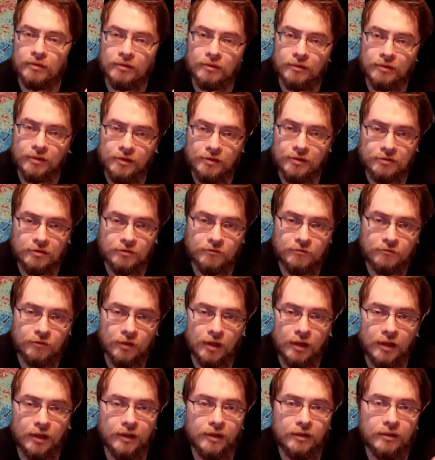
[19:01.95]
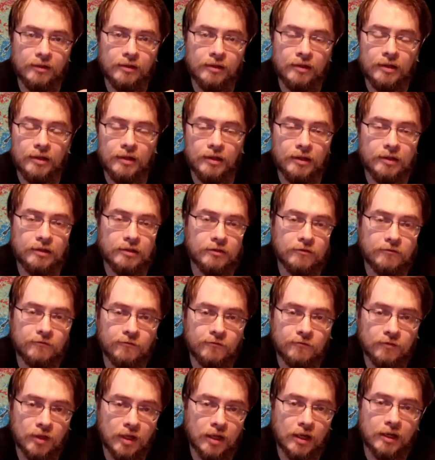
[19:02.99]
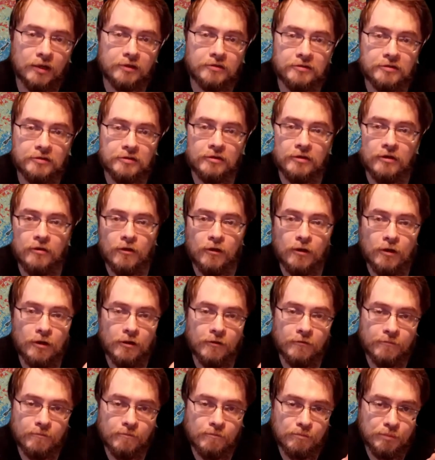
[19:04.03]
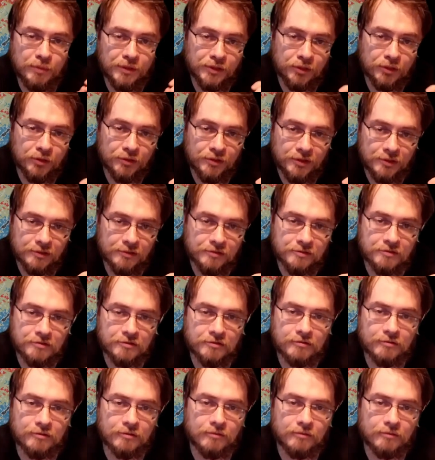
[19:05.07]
They used to fly in the flocks of billions.